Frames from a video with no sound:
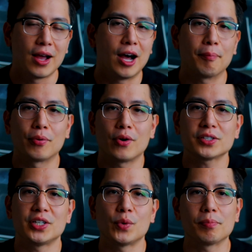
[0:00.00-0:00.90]
A
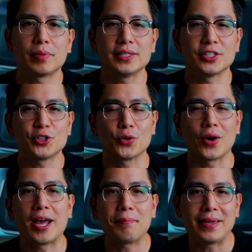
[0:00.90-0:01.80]
proxy replaces your
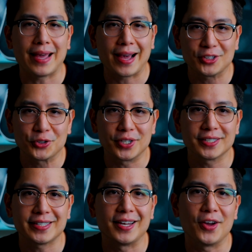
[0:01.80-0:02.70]
IP
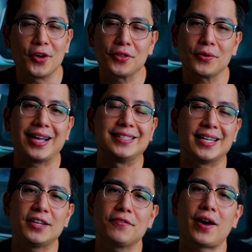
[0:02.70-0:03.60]
address and other
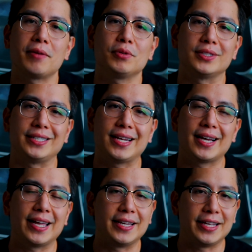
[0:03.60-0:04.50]
identifiable
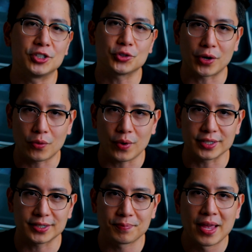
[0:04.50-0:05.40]
data in each
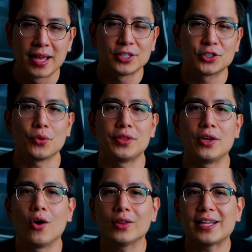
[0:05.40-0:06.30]
request, so
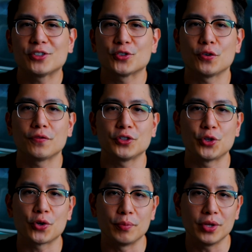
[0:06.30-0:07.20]
the online servers
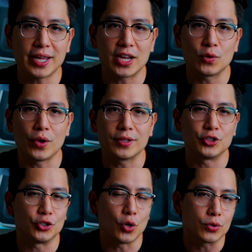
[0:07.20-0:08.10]
you communicate
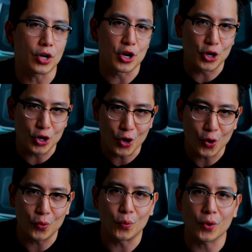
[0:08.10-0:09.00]
with don't
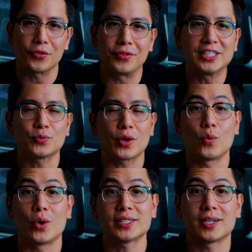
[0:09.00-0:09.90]
know where these
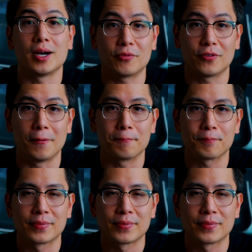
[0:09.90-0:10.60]
requests come from.